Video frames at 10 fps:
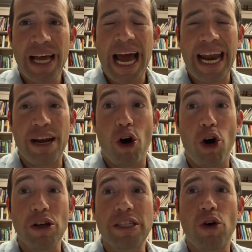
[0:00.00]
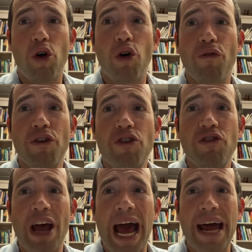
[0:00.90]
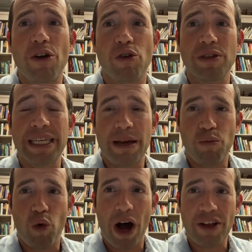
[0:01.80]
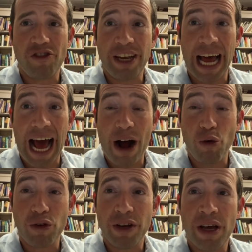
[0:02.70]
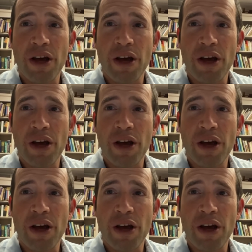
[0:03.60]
And it also overshadows him watching out